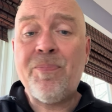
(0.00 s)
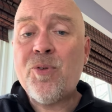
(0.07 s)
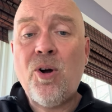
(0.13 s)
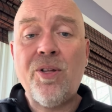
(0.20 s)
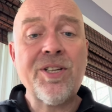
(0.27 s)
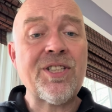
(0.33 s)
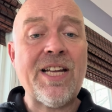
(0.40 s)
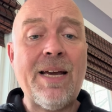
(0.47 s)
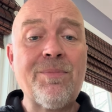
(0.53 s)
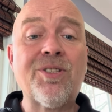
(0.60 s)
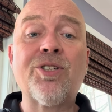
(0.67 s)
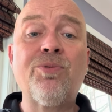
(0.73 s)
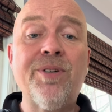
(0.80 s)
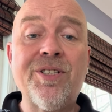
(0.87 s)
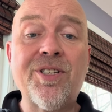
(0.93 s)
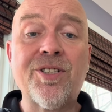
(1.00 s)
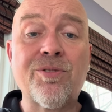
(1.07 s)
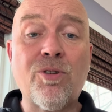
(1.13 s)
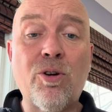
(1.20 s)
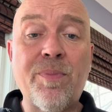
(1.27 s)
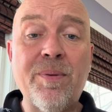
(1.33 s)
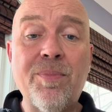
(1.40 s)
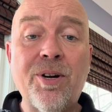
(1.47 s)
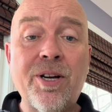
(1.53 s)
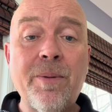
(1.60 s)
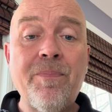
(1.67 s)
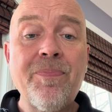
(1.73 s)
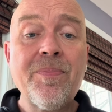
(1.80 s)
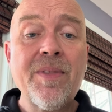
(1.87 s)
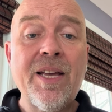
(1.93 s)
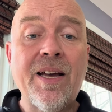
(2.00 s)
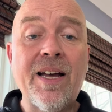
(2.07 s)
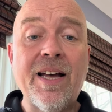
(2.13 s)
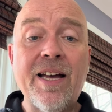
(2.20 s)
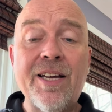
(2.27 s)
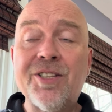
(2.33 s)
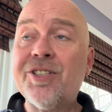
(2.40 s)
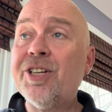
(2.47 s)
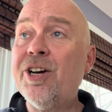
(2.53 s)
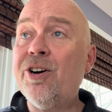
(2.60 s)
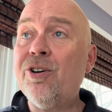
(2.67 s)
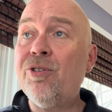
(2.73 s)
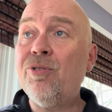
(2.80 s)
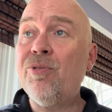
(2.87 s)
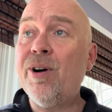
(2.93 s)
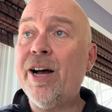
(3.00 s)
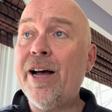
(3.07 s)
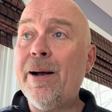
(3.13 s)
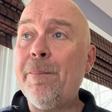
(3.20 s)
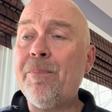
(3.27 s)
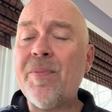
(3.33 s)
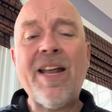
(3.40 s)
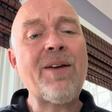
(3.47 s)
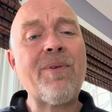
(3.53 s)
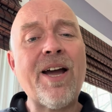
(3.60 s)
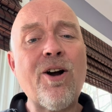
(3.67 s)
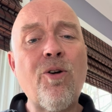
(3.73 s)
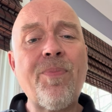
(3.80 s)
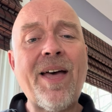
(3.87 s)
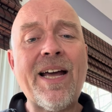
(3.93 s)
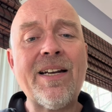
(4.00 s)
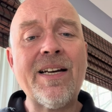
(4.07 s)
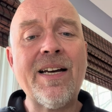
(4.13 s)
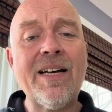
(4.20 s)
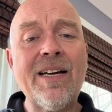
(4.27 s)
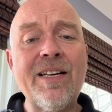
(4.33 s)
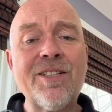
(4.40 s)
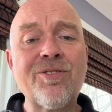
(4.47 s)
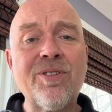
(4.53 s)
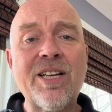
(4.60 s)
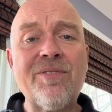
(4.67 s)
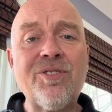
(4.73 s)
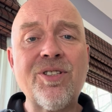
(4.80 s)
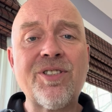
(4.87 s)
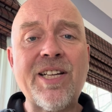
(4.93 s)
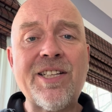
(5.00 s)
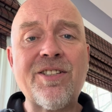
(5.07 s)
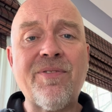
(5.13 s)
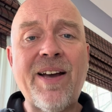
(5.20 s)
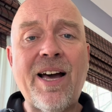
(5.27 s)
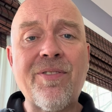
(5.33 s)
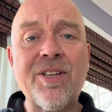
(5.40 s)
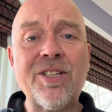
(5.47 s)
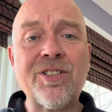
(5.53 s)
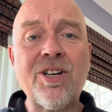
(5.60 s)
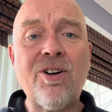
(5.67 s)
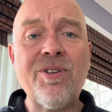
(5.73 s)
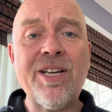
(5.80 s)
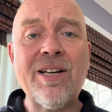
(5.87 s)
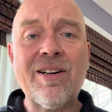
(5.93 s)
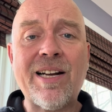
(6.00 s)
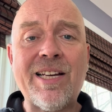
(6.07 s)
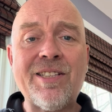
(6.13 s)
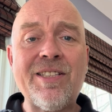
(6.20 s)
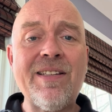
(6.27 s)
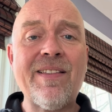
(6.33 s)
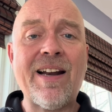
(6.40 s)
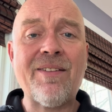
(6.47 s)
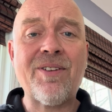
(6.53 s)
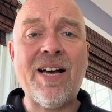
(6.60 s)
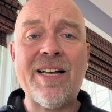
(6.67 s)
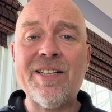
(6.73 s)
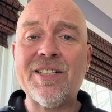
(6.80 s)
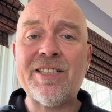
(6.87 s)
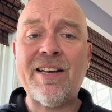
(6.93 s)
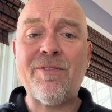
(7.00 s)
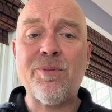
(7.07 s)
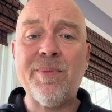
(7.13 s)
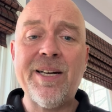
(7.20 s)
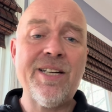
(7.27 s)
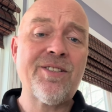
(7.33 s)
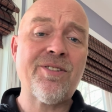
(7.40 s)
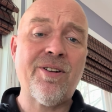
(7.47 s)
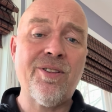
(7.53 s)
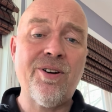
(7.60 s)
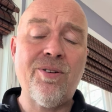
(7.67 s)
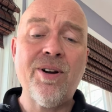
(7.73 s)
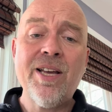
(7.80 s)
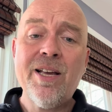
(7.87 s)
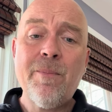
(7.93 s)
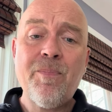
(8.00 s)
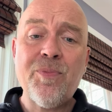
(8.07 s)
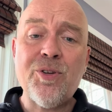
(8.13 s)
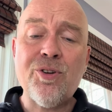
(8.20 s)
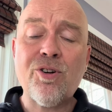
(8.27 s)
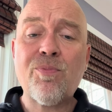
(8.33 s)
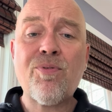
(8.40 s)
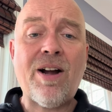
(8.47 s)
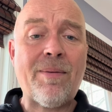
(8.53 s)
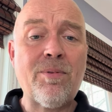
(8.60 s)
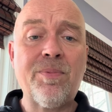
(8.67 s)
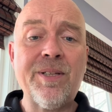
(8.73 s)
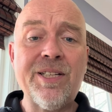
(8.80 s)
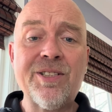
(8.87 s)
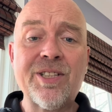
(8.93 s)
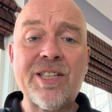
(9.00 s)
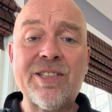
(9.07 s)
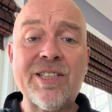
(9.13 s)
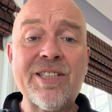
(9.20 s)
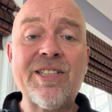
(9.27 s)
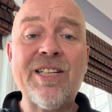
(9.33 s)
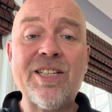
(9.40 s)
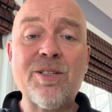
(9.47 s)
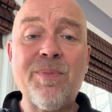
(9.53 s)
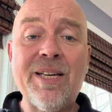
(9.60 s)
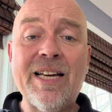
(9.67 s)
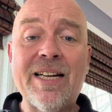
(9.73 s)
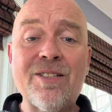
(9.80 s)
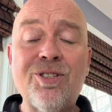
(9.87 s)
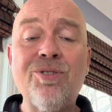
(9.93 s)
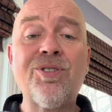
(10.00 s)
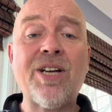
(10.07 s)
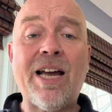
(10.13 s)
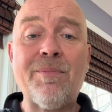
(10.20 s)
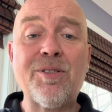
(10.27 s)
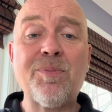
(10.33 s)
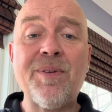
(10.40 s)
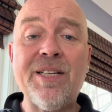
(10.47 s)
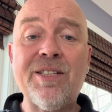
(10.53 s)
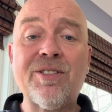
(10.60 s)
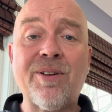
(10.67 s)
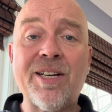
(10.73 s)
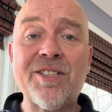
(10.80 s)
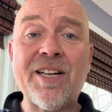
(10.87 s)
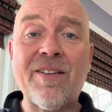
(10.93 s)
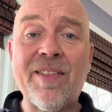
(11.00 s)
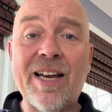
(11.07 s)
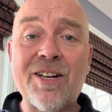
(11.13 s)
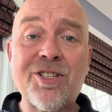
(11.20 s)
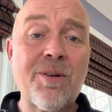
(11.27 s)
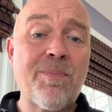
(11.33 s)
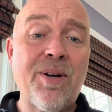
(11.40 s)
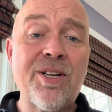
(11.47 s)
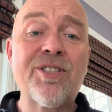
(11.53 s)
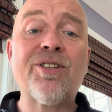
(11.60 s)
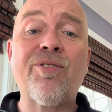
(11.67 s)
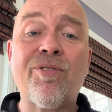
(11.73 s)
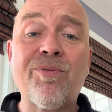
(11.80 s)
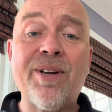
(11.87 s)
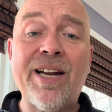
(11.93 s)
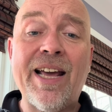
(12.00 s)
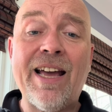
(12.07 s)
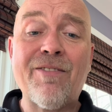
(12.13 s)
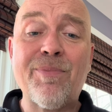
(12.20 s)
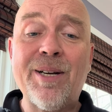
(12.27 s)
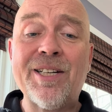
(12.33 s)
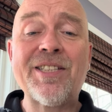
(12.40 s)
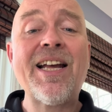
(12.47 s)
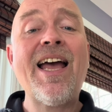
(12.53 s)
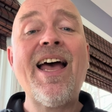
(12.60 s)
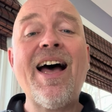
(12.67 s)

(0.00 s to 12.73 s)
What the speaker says: All exams and quizzes are open book. Anyway, I hope that sort of gives you a sense of how things go here. And I see that I've gone to 7 minutes, although you're probably listening to me at 2 times speed, so I sound like a chipmunk, so 3.5 minutes.